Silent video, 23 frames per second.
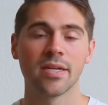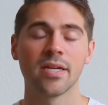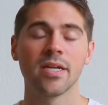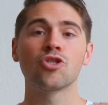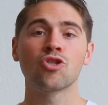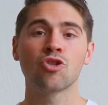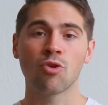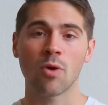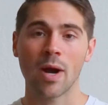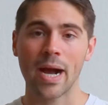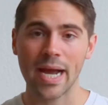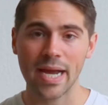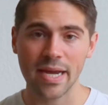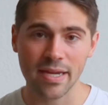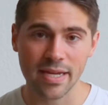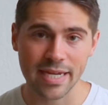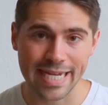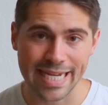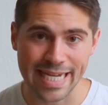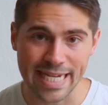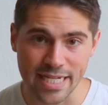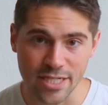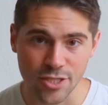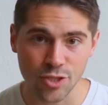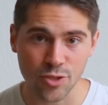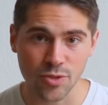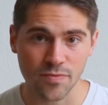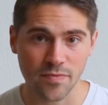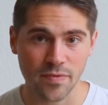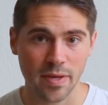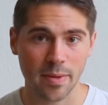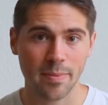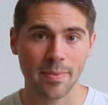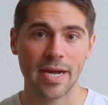Try each of
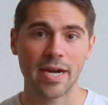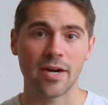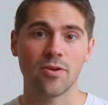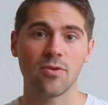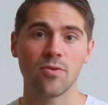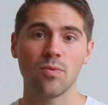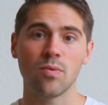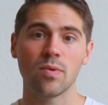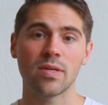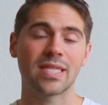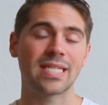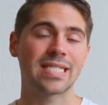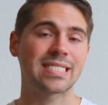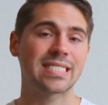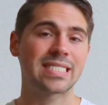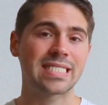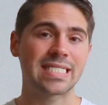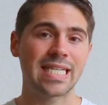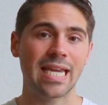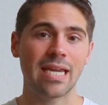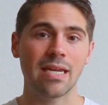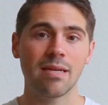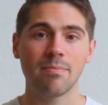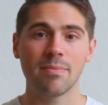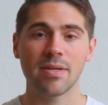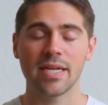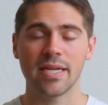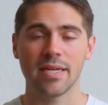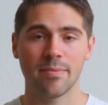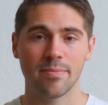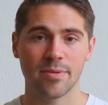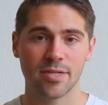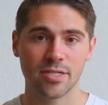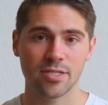them out with the same
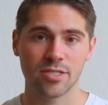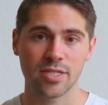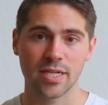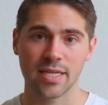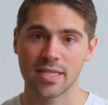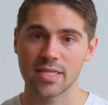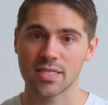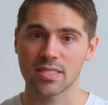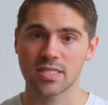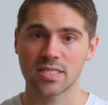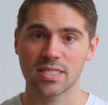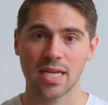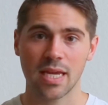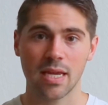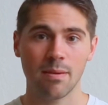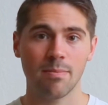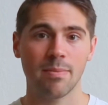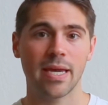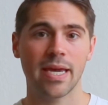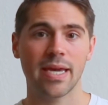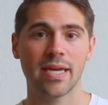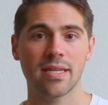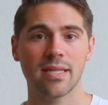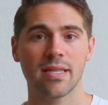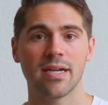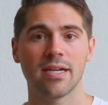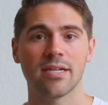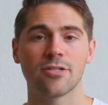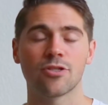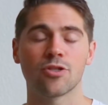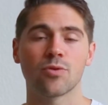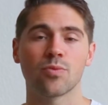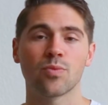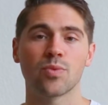image in the same
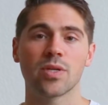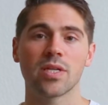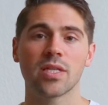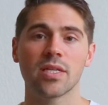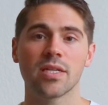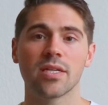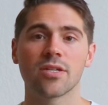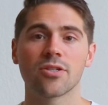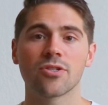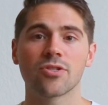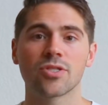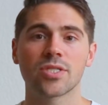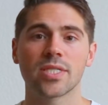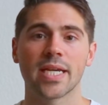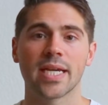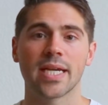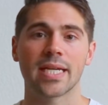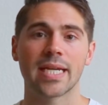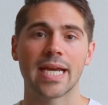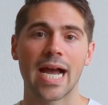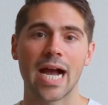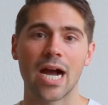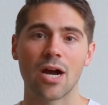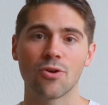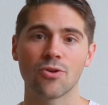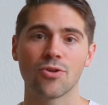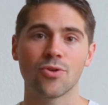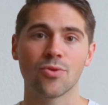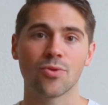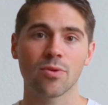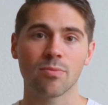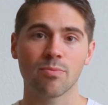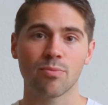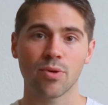headline to really understand how
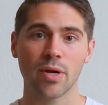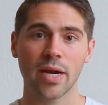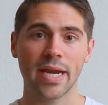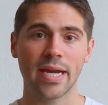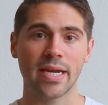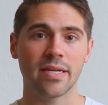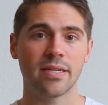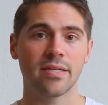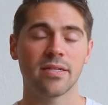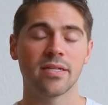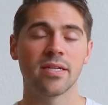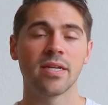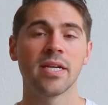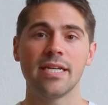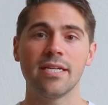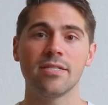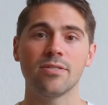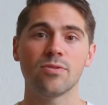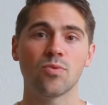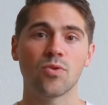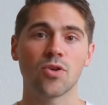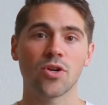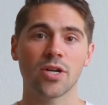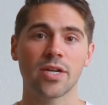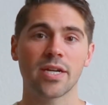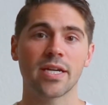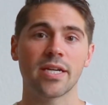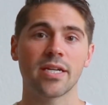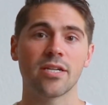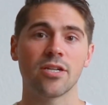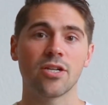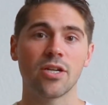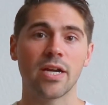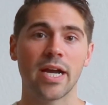your brand is working
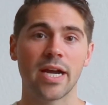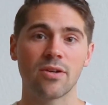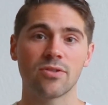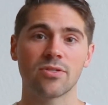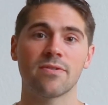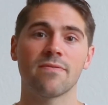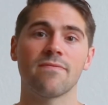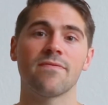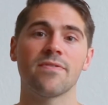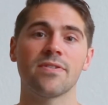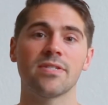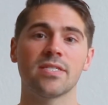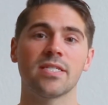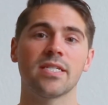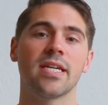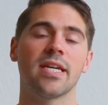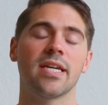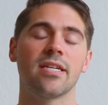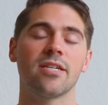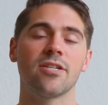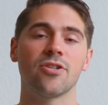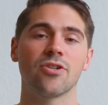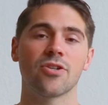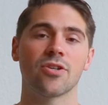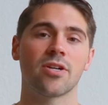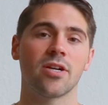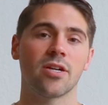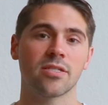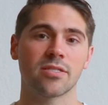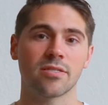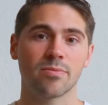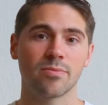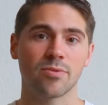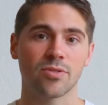and how sophisticated your
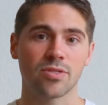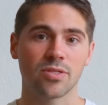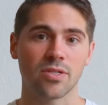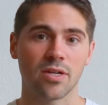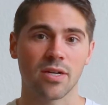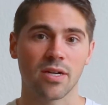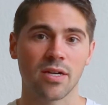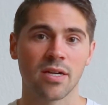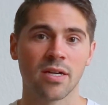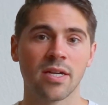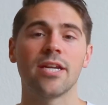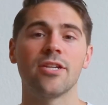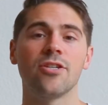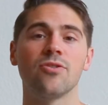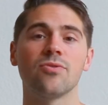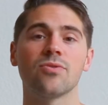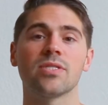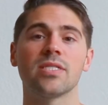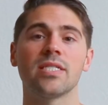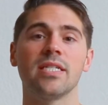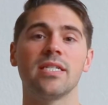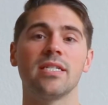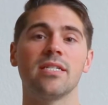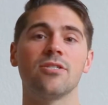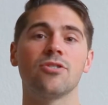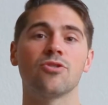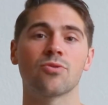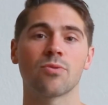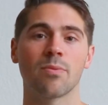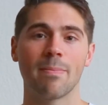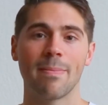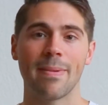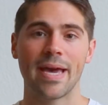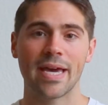customers are, and you'll see
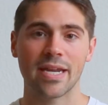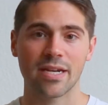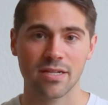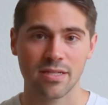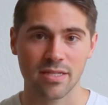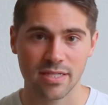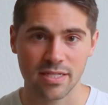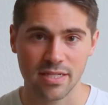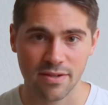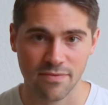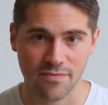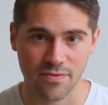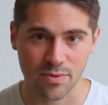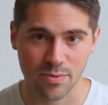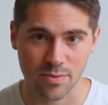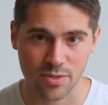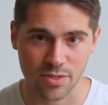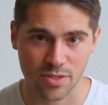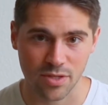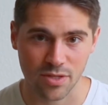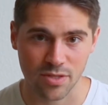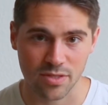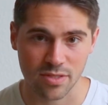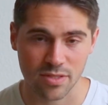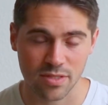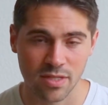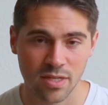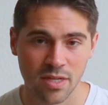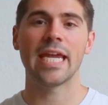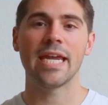dramatically different results.